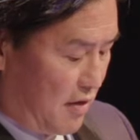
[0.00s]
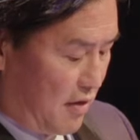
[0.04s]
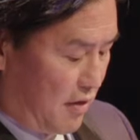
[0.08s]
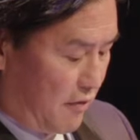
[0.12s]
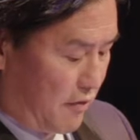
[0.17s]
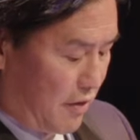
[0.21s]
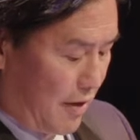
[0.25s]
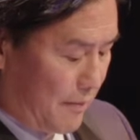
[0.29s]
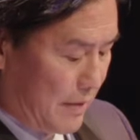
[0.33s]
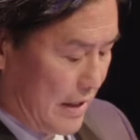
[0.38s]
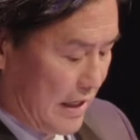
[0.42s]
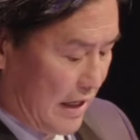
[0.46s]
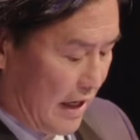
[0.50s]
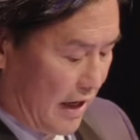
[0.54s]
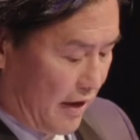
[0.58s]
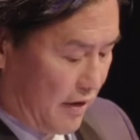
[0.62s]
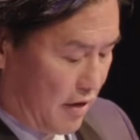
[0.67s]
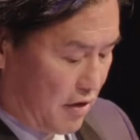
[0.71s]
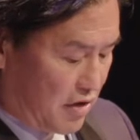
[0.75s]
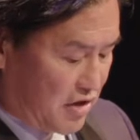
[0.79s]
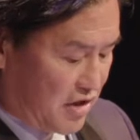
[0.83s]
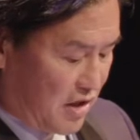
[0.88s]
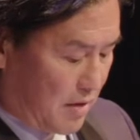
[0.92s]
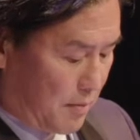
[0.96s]
from the
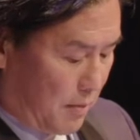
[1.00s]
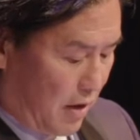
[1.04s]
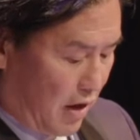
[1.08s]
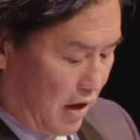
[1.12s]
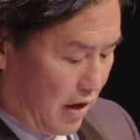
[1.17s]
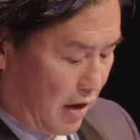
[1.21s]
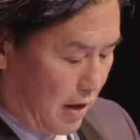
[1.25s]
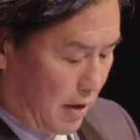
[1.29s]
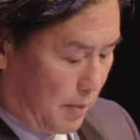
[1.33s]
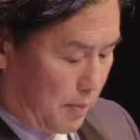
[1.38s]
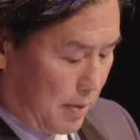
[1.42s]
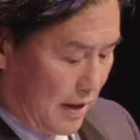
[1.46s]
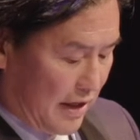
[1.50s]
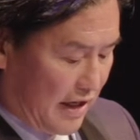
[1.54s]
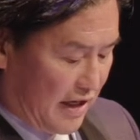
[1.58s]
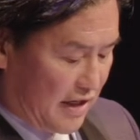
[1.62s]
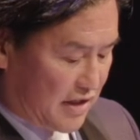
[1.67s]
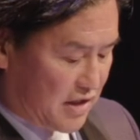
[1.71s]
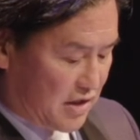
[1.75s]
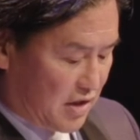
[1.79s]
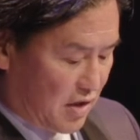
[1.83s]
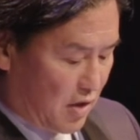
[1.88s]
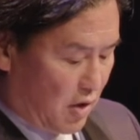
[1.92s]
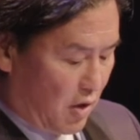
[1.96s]
others in the
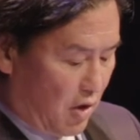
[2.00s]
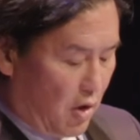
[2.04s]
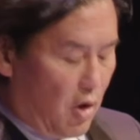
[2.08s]
marketplace